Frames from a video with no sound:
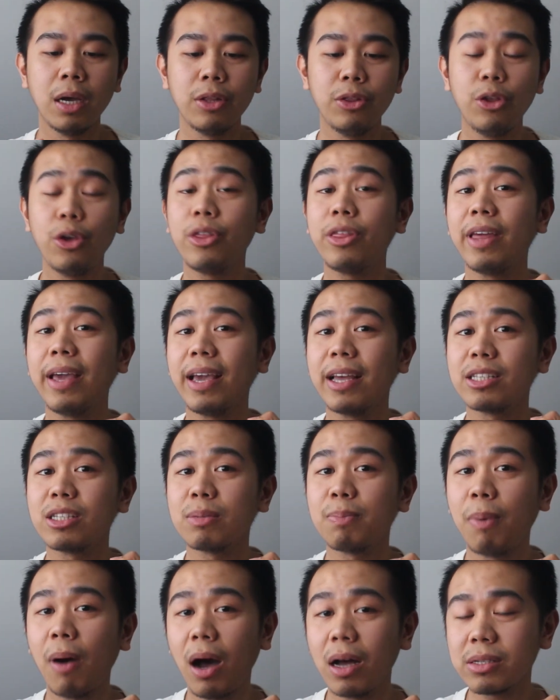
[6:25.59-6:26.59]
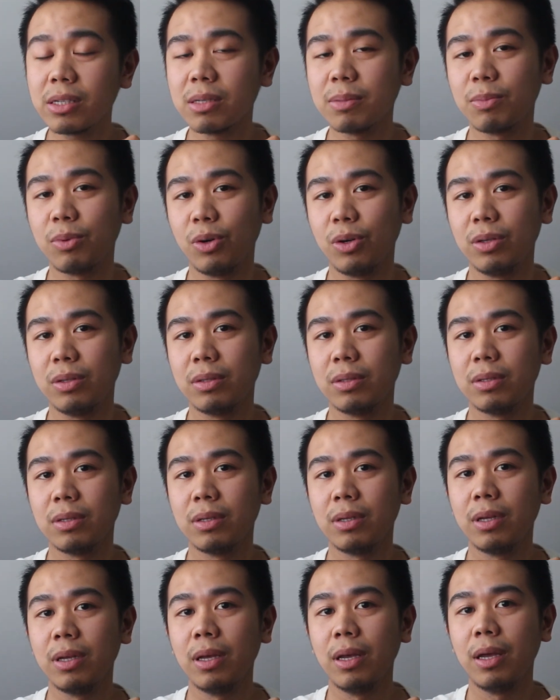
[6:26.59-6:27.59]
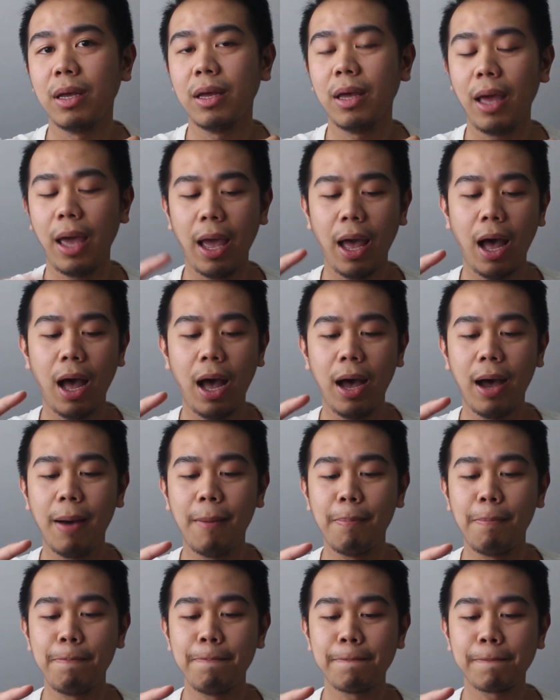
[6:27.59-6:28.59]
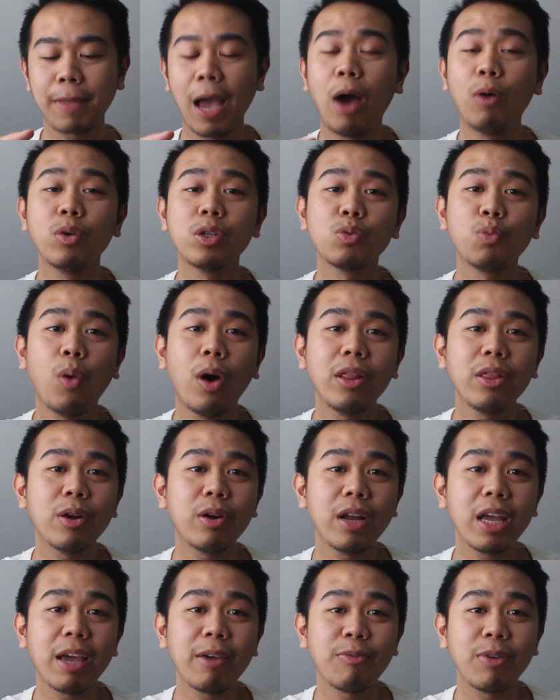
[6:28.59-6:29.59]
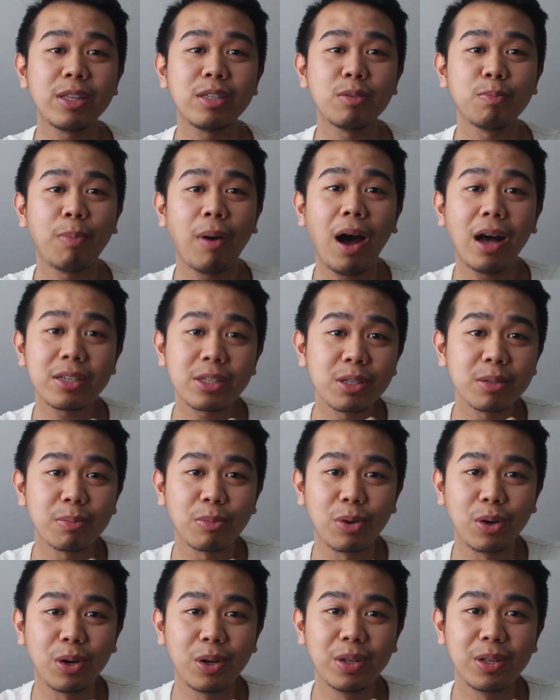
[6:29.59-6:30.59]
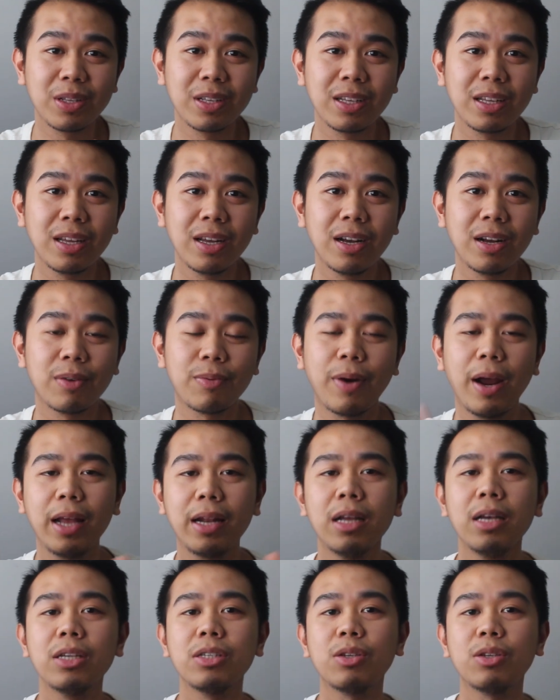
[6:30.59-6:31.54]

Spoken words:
Do you think it's possible? I was wondering if it's possible, right?